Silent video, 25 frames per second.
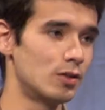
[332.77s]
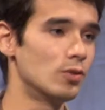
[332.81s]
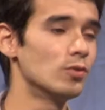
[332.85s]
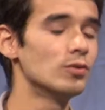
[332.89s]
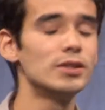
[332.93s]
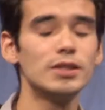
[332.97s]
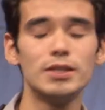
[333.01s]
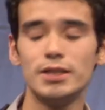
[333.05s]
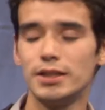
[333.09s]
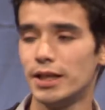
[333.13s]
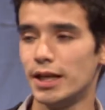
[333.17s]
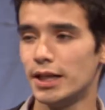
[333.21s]

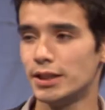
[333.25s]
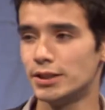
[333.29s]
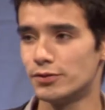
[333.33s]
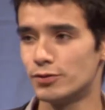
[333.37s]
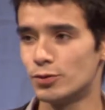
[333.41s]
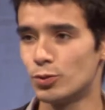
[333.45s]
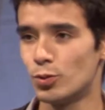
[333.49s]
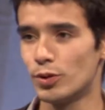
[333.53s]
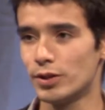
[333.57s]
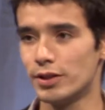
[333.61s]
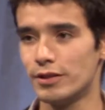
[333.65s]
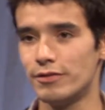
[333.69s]
only the age of
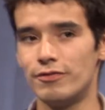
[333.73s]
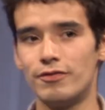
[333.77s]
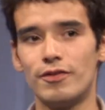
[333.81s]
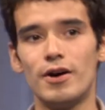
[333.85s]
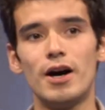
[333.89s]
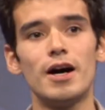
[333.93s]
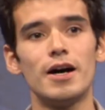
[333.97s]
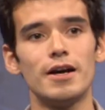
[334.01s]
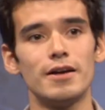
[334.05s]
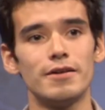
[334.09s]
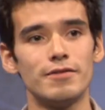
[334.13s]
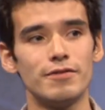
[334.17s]

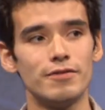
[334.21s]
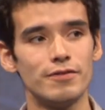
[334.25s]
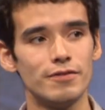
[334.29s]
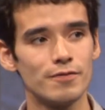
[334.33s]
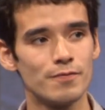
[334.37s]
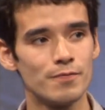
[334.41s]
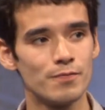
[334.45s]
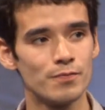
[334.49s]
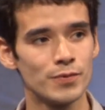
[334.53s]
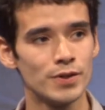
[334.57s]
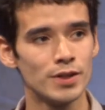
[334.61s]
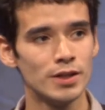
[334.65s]
25,
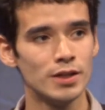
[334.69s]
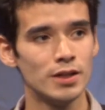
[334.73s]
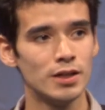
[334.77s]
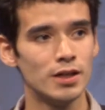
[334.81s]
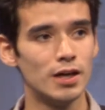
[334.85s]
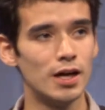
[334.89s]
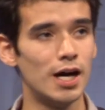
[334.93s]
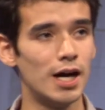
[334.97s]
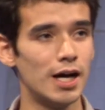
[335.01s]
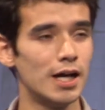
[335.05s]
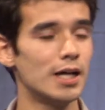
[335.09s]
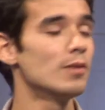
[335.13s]

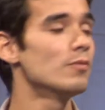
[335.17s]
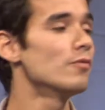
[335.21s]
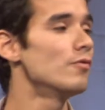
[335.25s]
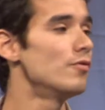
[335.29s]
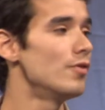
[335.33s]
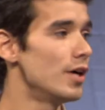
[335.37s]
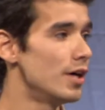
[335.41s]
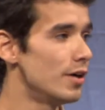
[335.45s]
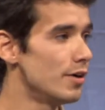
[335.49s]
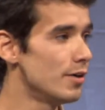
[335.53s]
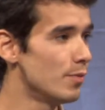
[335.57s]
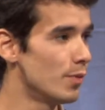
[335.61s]
I am
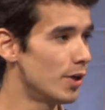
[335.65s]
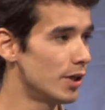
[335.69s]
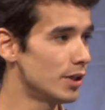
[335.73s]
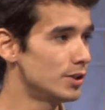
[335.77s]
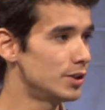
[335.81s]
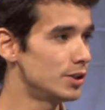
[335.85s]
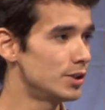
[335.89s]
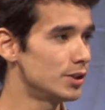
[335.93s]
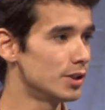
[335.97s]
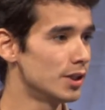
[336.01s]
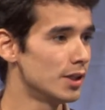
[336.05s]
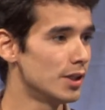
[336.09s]
very much
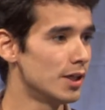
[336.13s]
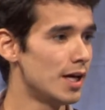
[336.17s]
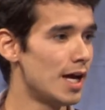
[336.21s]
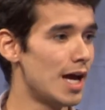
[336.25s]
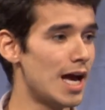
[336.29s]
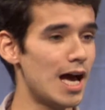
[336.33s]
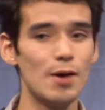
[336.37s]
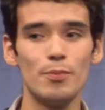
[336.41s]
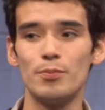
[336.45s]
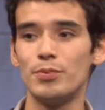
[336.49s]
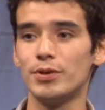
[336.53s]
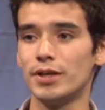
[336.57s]

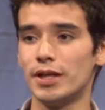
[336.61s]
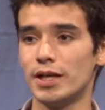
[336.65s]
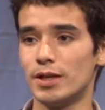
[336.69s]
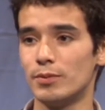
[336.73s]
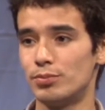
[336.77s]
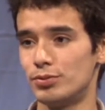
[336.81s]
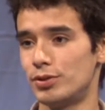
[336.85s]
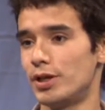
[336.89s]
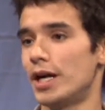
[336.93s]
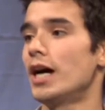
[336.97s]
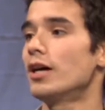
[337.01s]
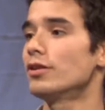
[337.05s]
happy and
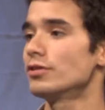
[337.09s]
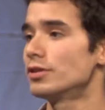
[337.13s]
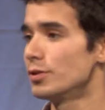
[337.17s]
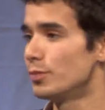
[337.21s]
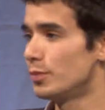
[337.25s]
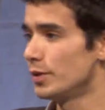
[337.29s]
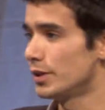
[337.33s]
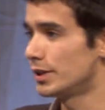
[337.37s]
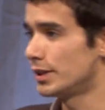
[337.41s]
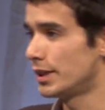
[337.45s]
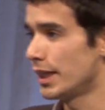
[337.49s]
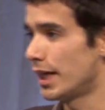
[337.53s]
proud to
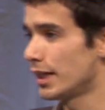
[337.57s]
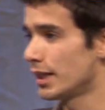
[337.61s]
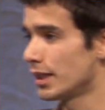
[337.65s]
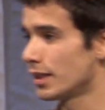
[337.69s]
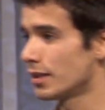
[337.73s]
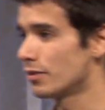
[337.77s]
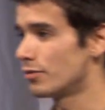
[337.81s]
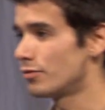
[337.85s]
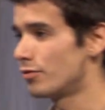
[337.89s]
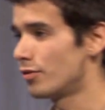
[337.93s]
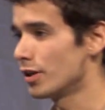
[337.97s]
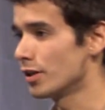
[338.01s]
be standing
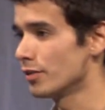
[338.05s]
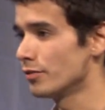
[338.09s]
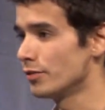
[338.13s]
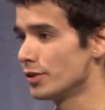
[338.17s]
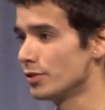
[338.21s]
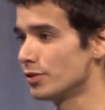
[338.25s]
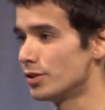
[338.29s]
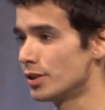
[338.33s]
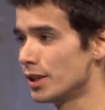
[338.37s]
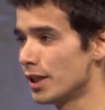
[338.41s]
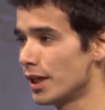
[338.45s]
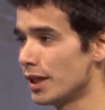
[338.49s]
in front of you
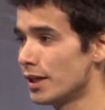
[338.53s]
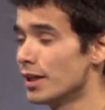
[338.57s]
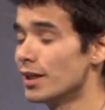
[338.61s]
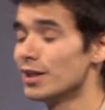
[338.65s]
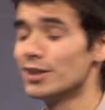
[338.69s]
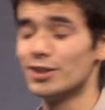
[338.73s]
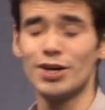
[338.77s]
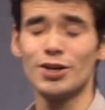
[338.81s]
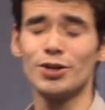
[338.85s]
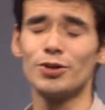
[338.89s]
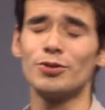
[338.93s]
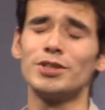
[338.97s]
today,
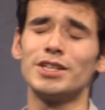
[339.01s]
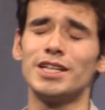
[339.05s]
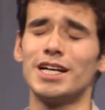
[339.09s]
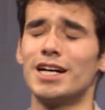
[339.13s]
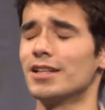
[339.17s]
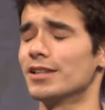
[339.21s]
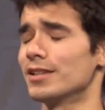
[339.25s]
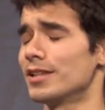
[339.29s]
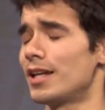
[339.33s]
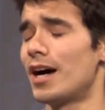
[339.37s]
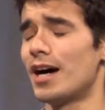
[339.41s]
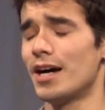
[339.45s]
not only
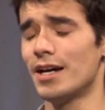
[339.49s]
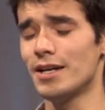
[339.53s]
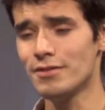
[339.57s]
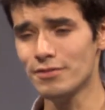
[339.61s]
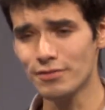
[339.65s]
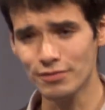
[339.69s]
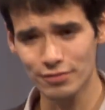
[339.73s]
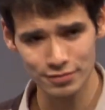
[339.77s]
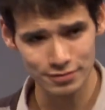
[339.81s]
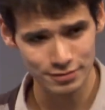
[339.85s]
alive,